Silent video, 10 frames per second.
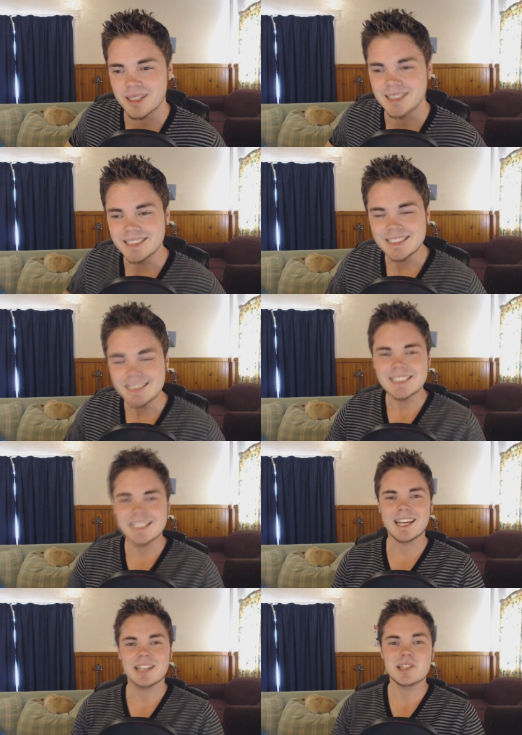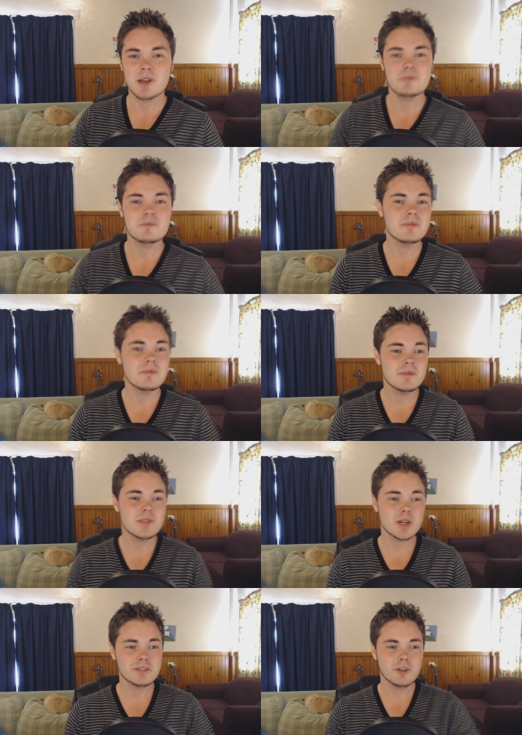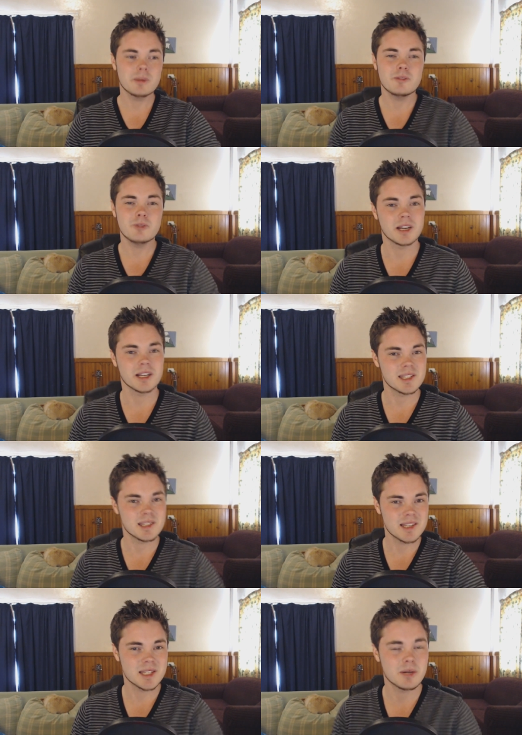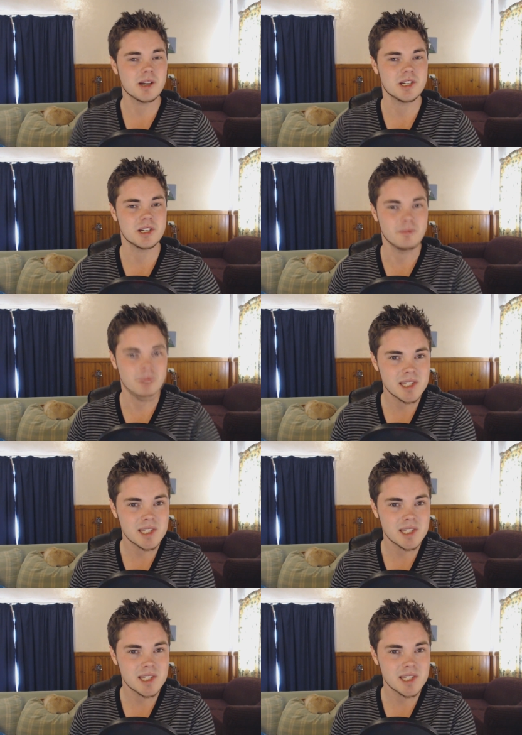But uh, yeah, so transformative work is, is the question.